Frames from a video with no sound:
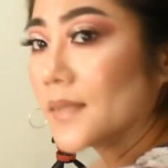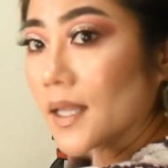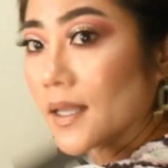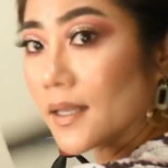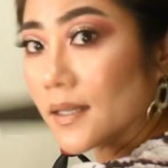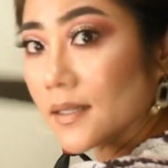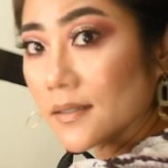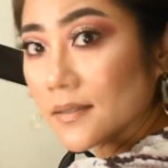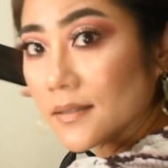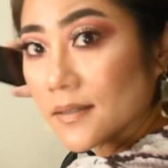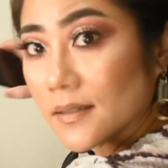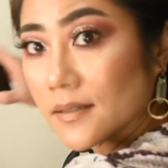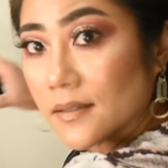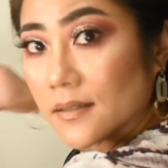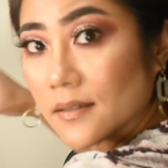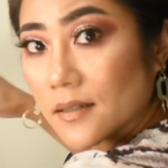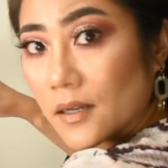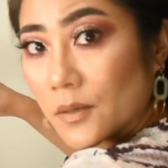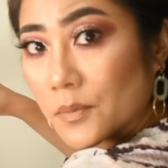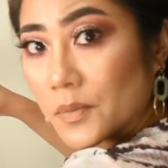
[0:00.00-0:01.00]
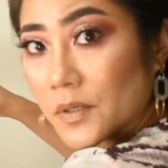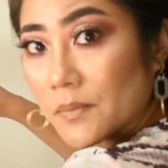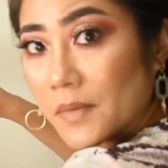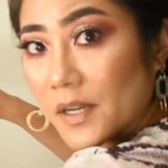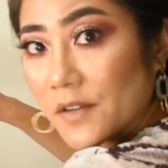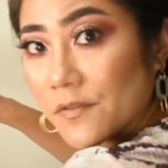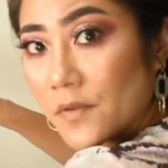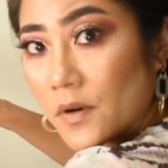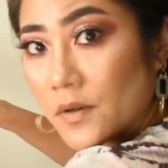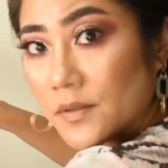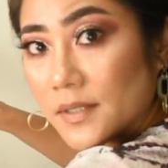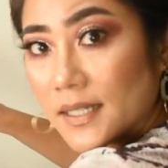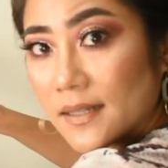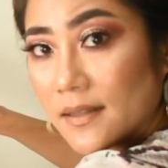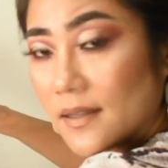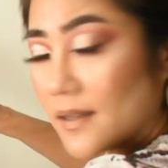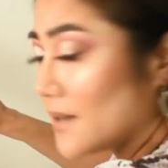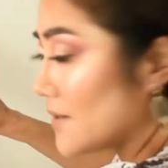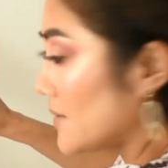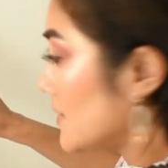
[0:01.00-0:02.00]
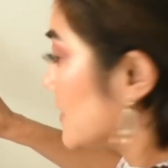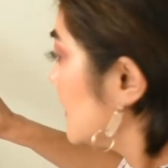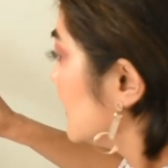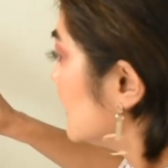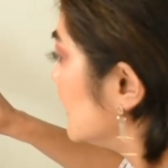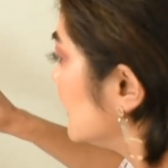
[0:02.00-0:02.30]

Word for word: And then I'll put my phone in there,